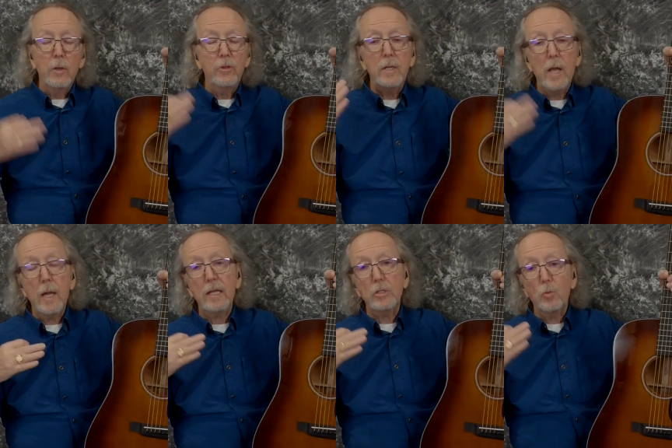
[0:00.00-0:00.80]
The
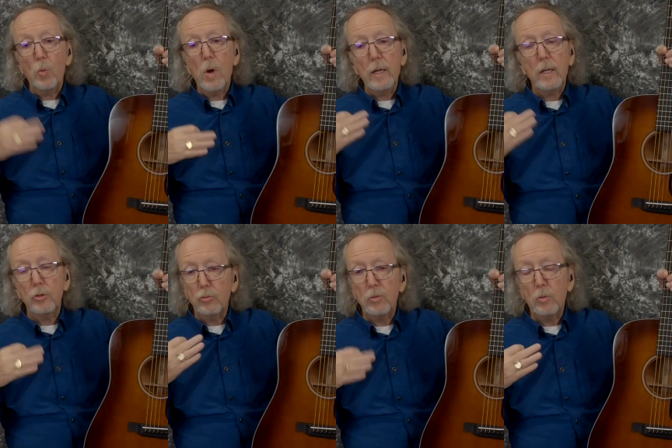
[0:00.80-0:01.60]
nut is one
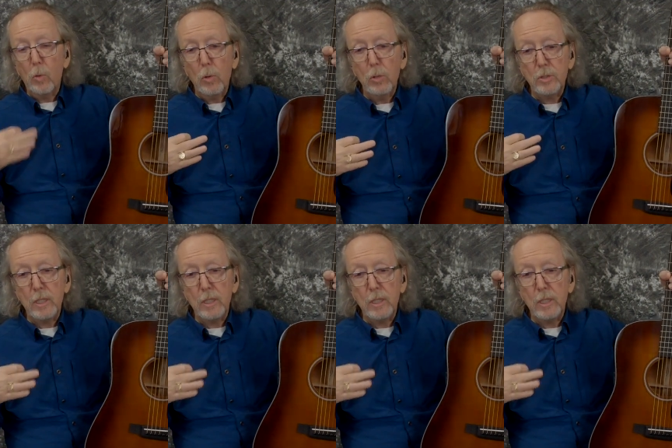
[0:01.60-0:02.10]
and three quarters